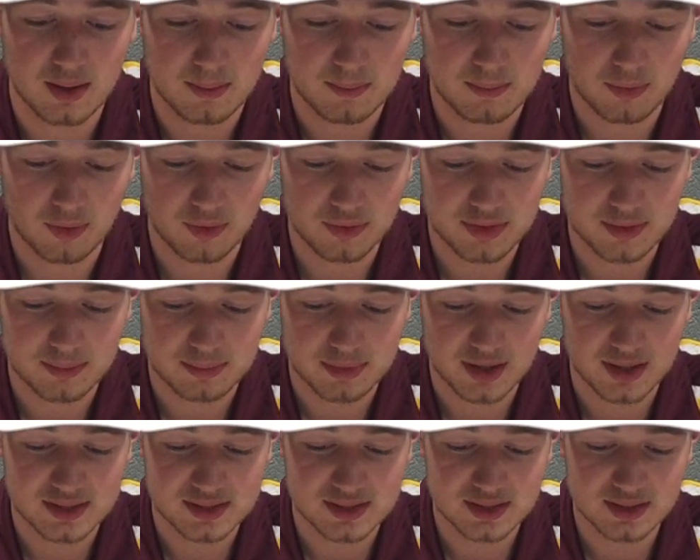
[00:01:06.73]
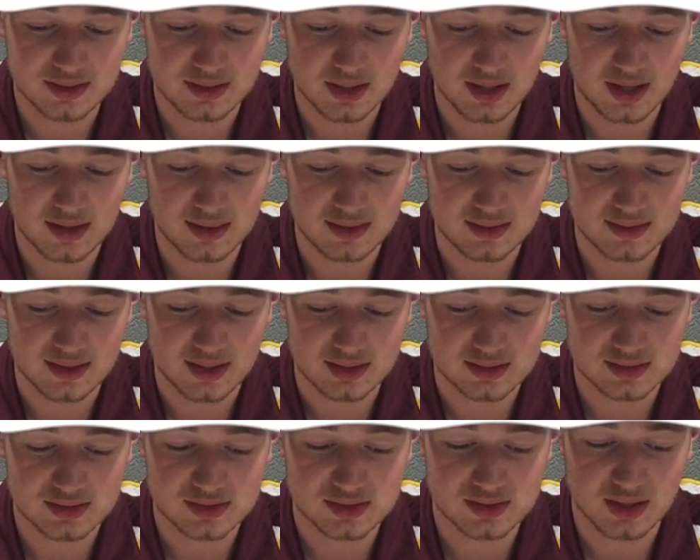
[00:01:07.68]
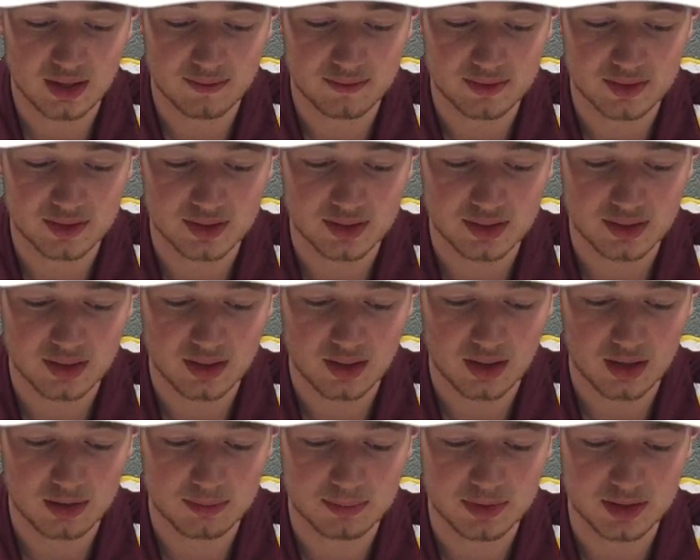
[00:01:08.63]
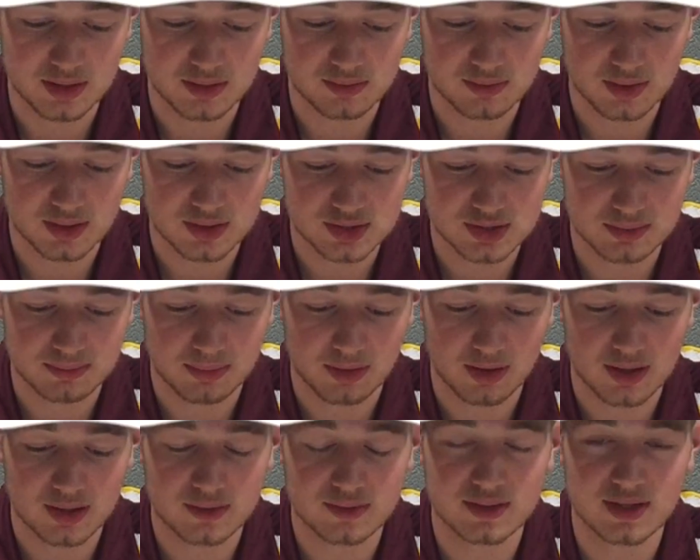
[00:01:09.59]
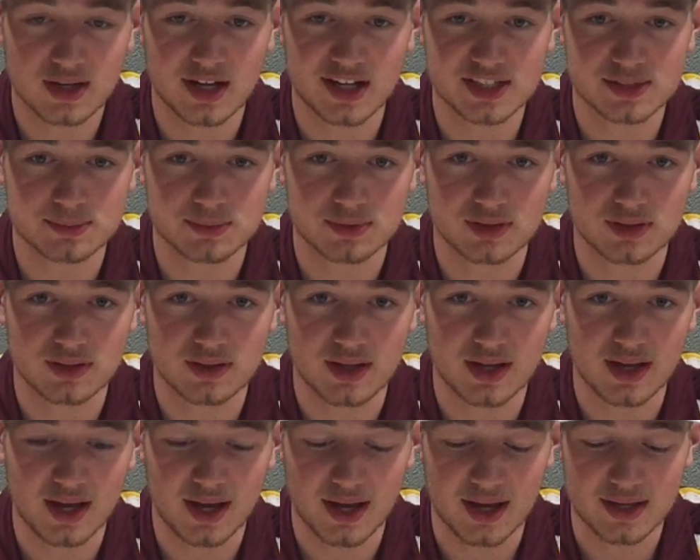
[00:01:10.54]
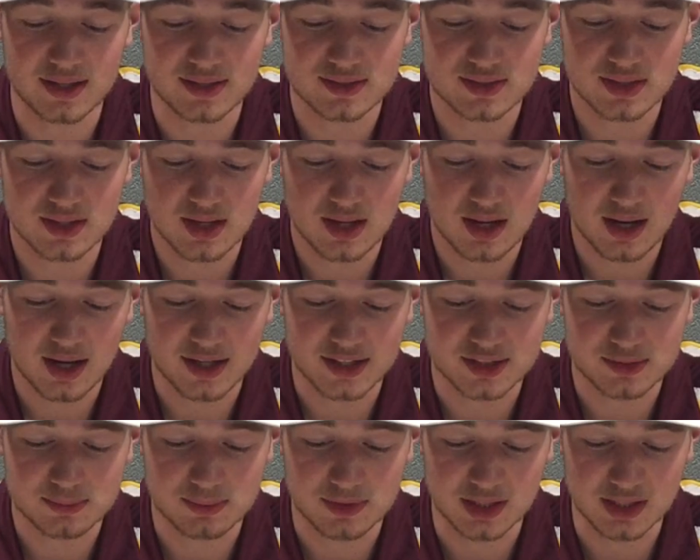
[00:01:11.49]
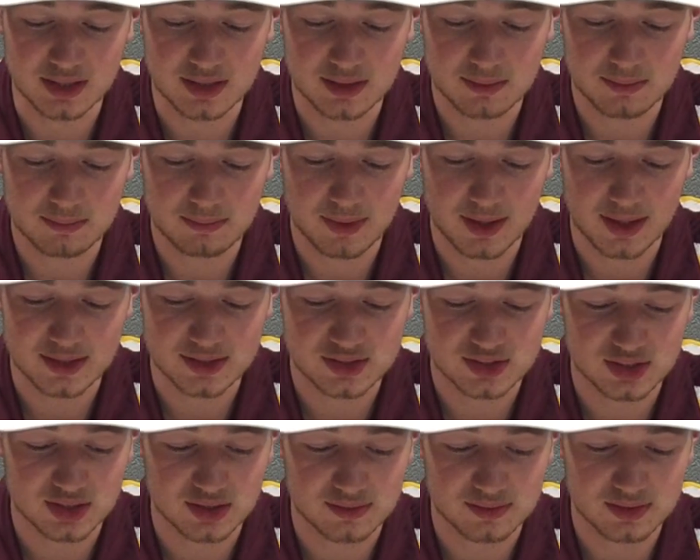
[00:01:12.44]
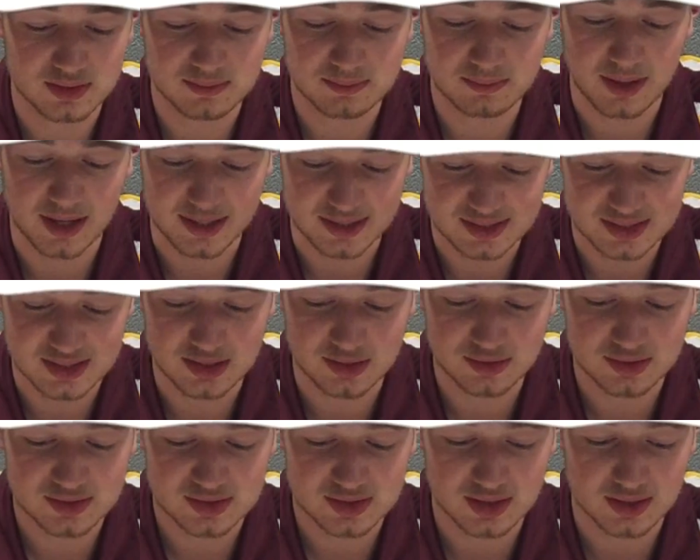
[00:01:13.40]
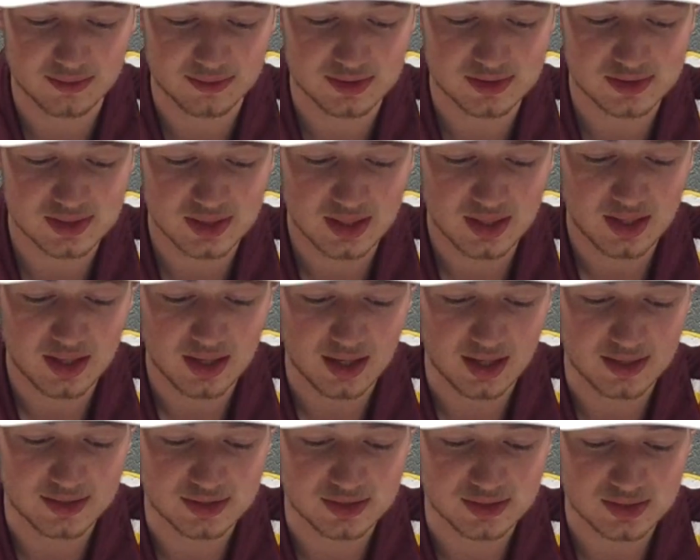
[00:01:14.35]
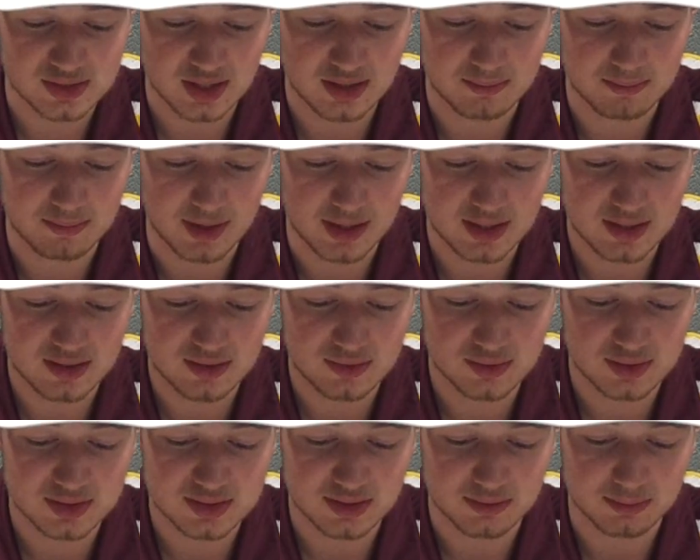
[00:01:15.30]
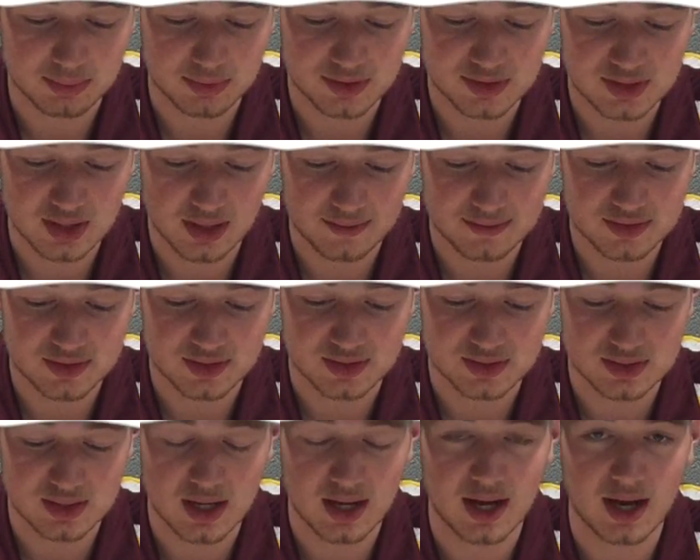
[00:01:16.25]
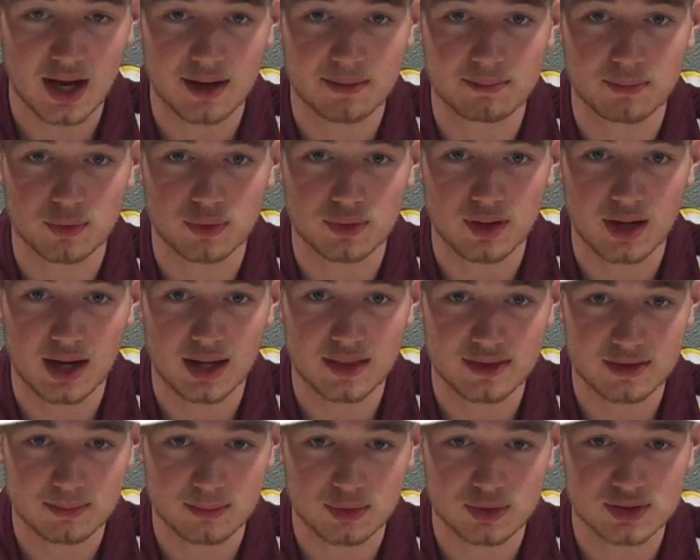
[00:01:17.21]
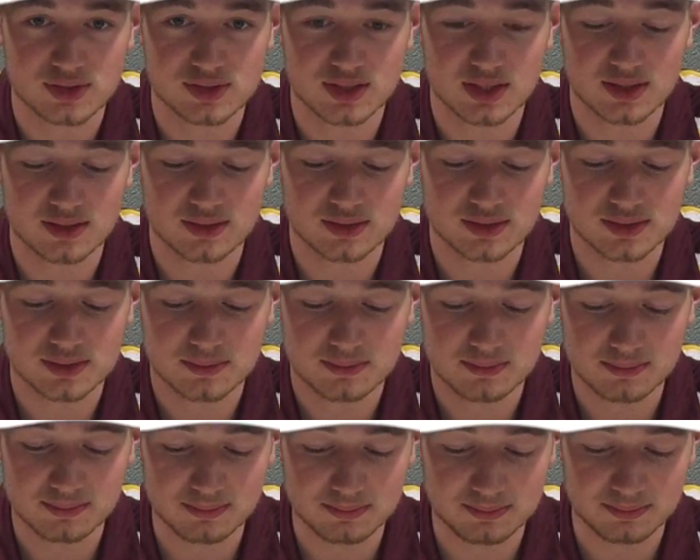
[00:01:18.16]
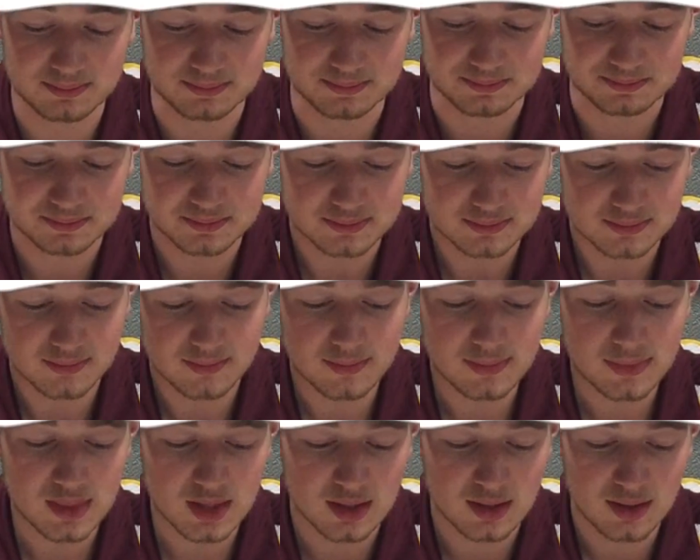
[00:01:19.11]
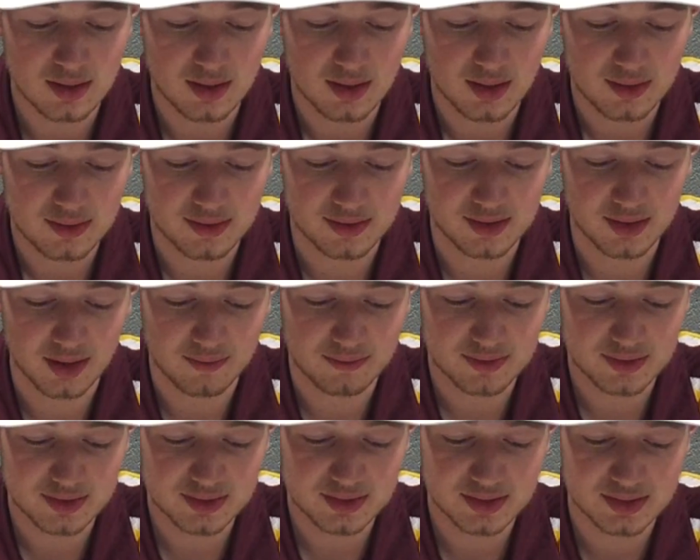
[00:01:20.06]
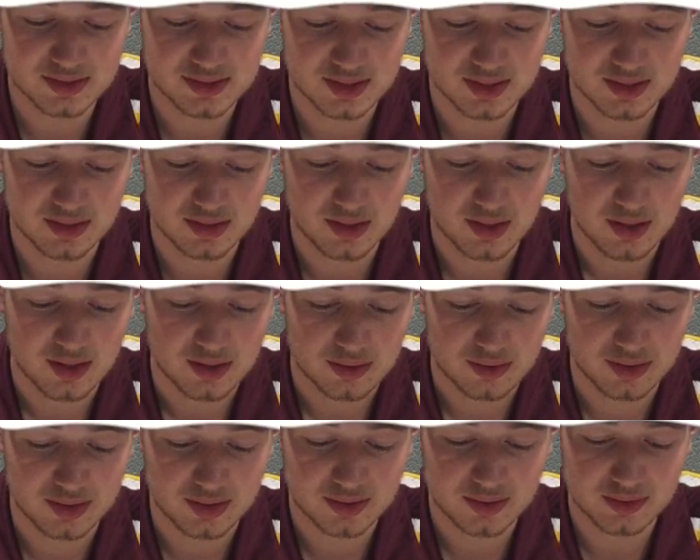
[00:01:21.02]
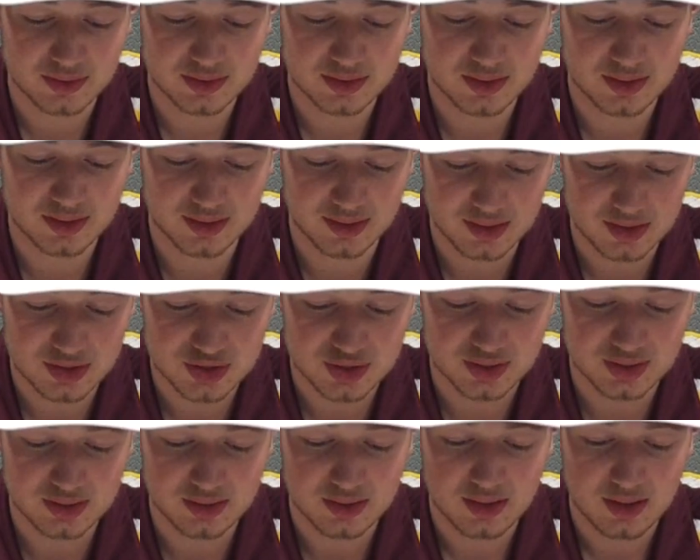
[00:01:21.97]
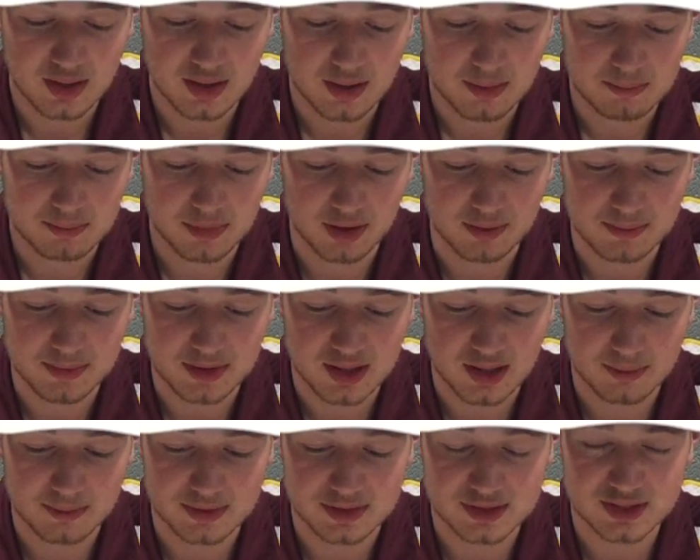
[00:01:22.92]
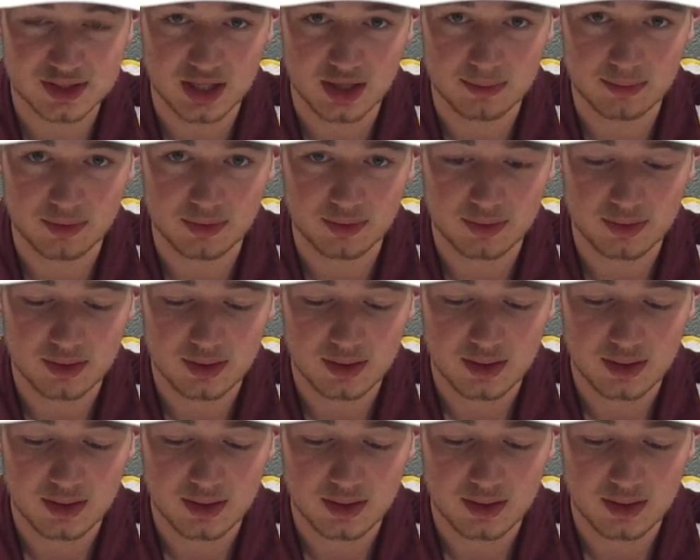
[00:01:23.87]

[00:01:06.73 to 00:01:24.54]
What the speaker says: Both the president and the Texas governor are being rushed to Parkland Hospital as I speak by Secret Service agents and many units of police officers on their motorcycles. The governor is in critical condition but becoming stable.